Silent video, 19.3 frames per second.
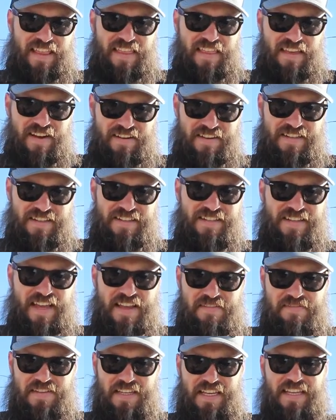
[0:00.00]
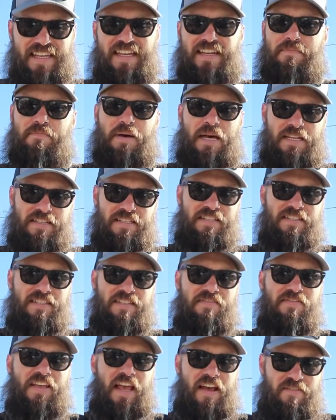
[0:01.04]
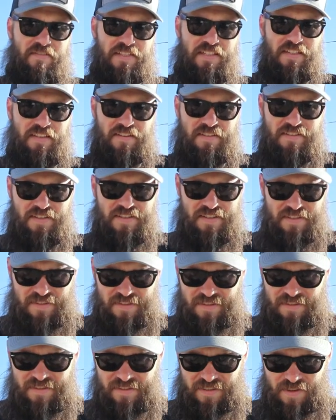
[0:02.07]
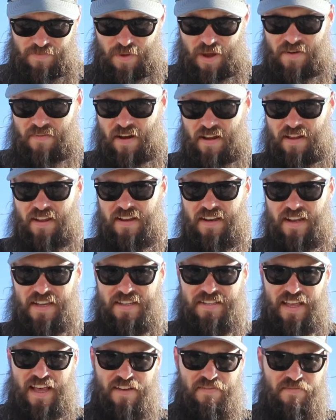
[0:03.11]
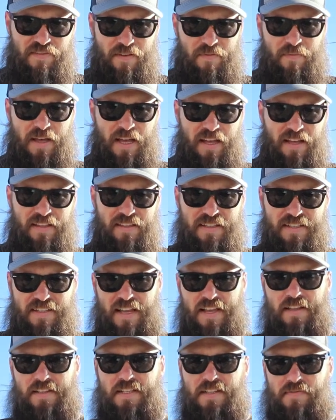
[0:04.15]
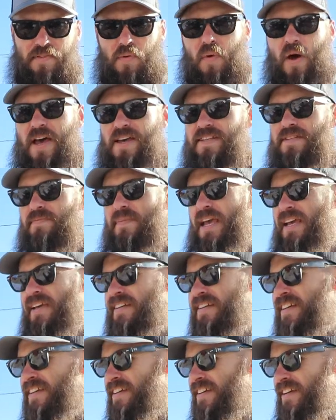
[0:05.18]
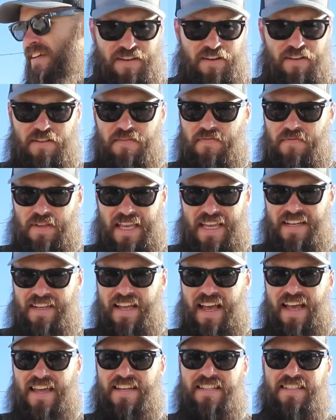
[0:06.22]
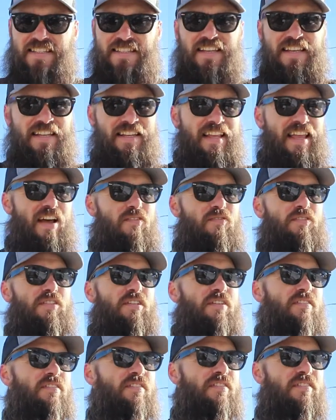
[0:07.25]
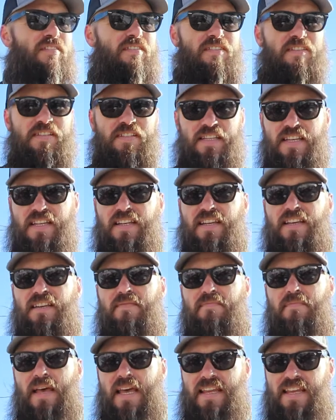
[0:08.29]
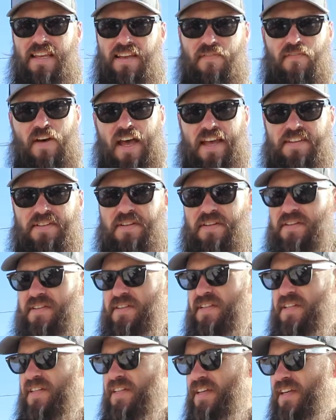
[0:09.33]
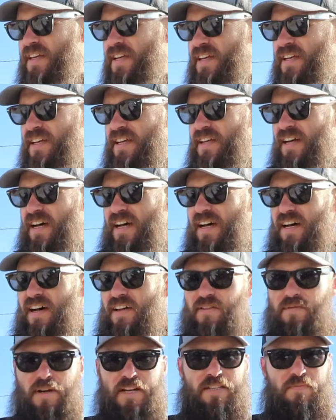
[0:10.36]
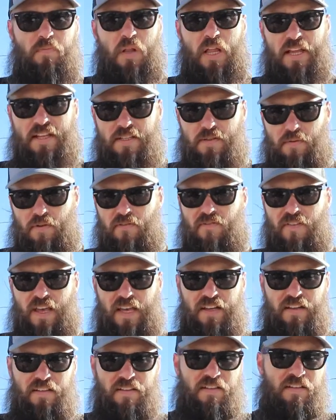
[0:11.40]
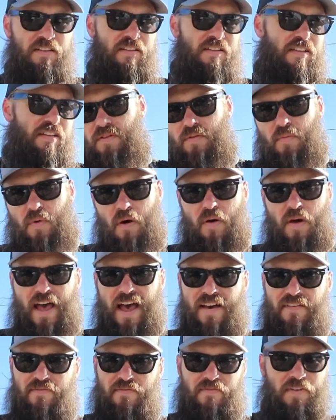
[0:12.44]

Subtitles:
there is safety and an abundance of counselors. You might recognize that from the sayings of a wise man. You know, get guidance, get counsel, seek many advisors. Otherwise, plans will fail. You won't have